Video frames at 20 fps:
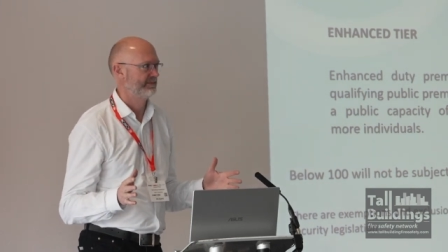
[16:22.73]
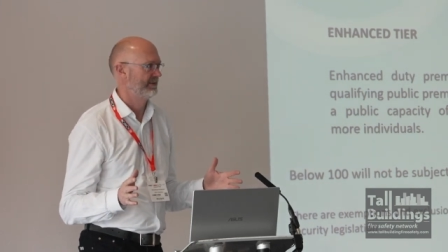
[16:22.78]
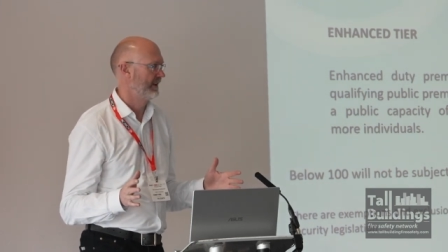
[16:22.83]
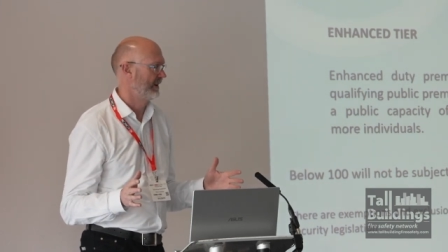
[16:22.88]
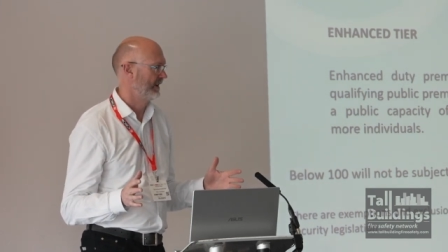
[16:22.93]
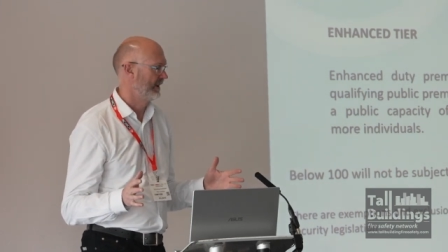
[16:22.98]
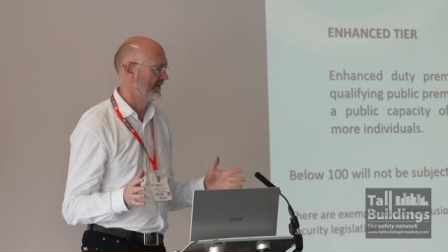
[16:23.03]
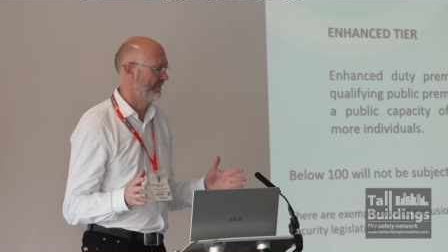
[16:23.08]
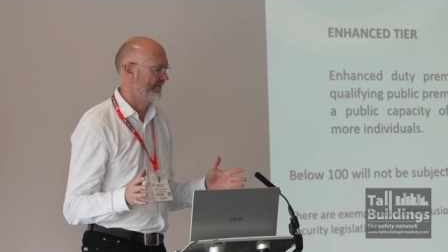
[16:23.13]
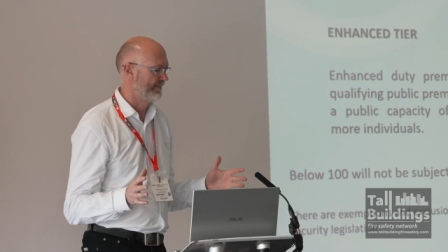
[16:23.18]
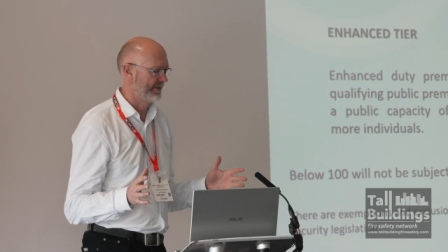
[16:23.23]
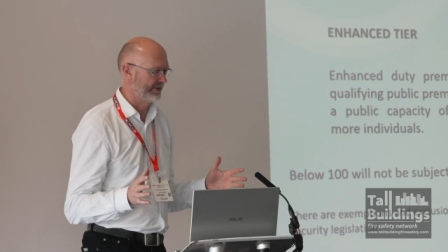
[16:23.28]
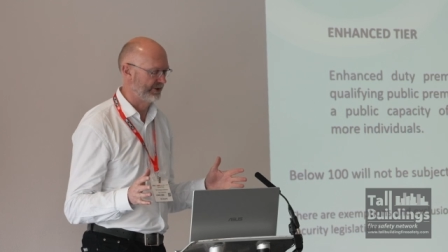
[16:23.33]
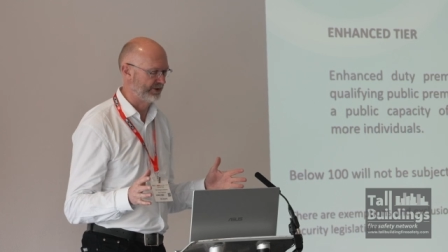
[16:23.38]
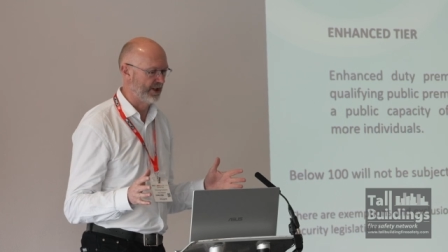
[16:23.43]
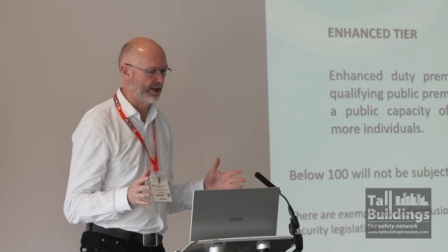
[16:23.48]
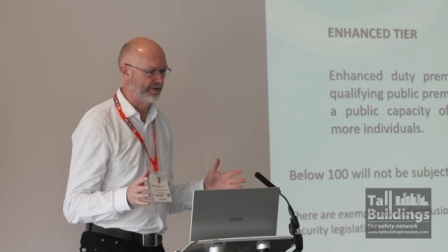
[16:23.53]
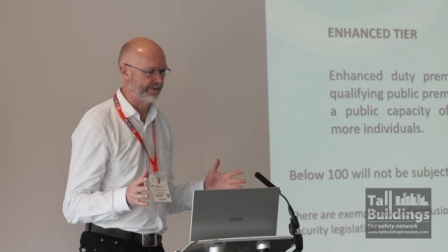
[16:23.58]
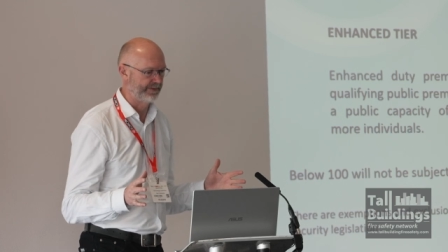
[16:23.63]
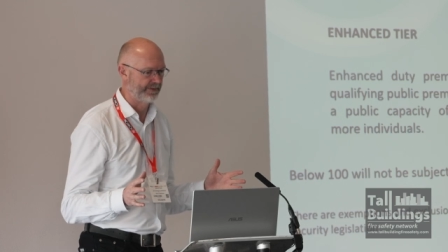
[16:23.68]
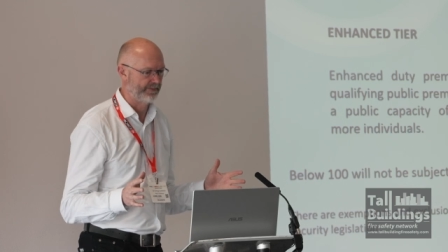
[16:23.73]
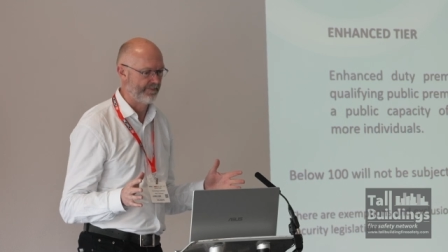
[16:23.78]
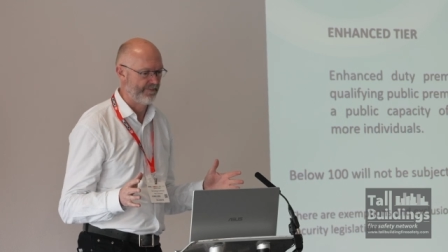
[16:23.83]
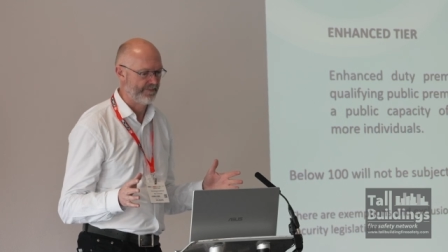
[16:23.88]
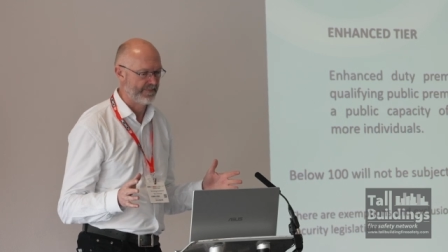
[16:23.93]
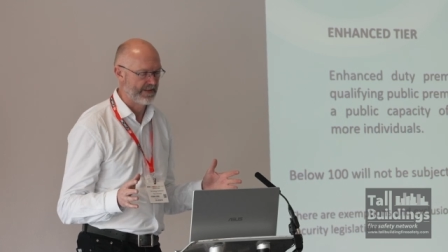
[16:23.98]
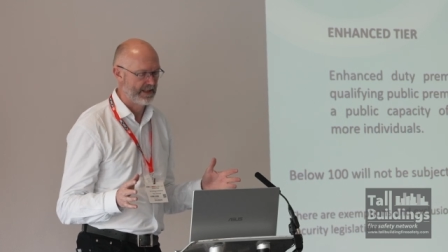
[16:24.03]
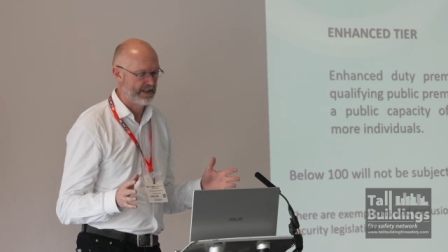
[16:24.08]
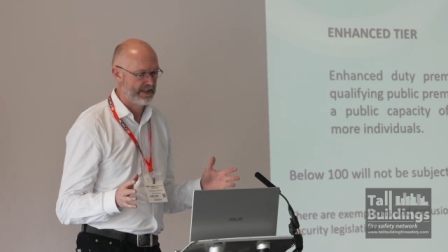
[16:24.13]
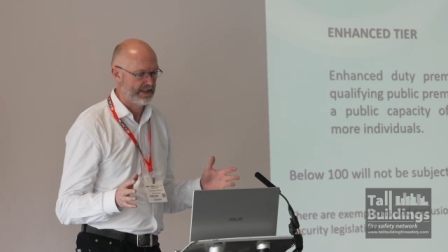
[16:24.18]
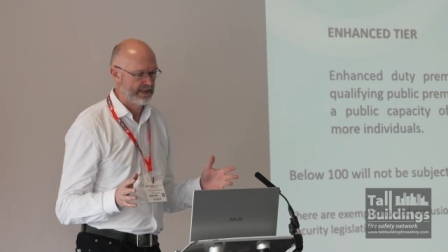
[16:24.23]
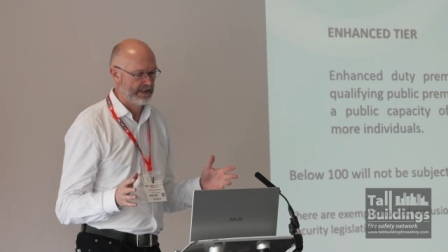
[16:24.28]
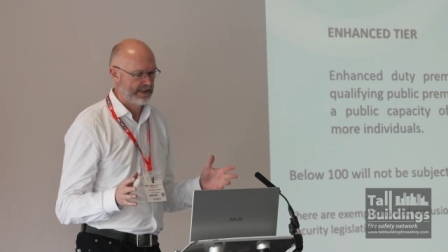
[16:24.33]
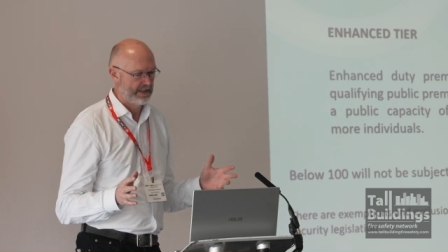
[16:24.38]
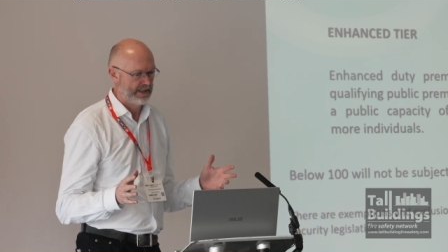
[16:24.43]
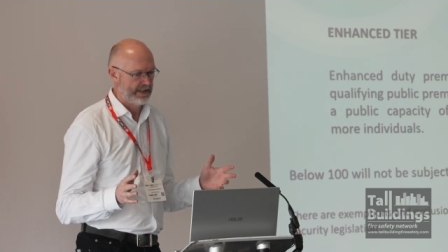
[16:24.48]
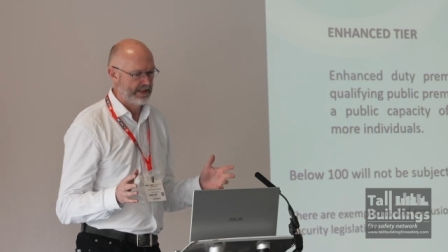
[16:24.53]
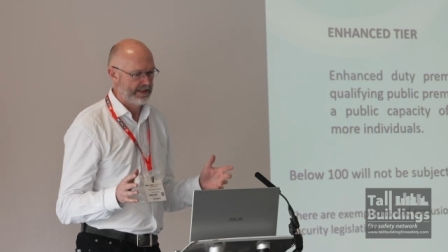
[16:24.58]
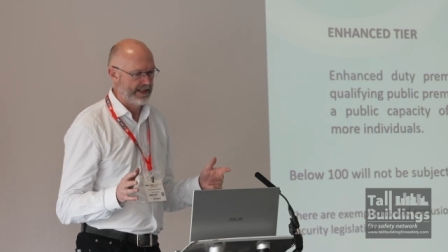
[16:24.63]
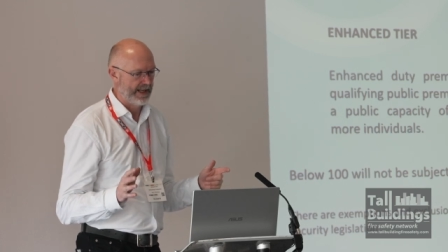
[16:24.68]
um, stuff.
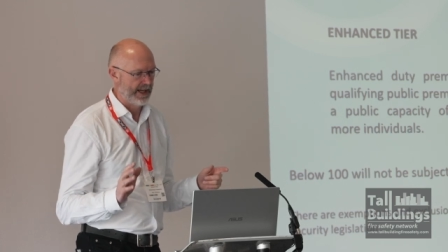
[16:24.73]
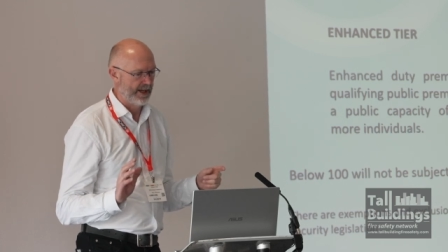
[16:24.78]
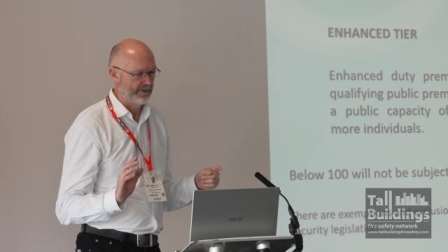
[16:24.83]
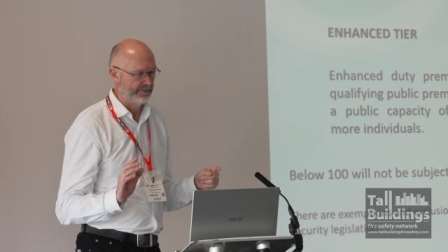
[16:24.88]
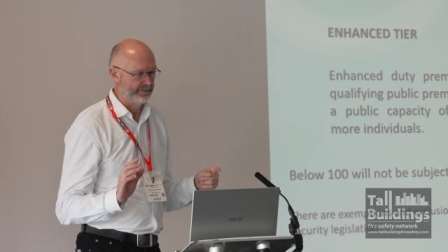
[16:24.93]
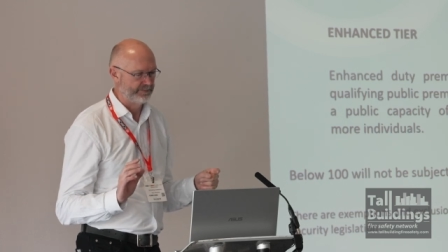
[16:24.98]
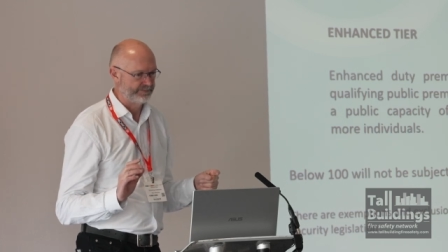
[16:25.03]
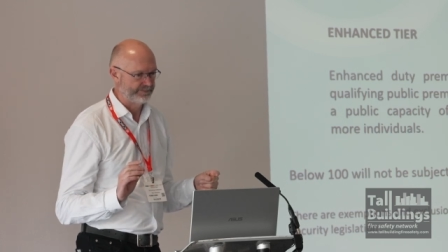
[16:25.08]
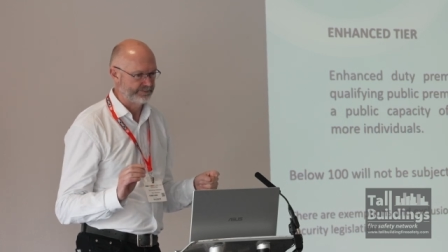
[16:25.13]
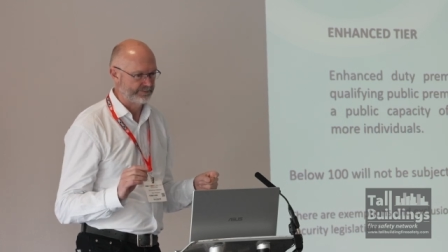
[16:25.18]
Now,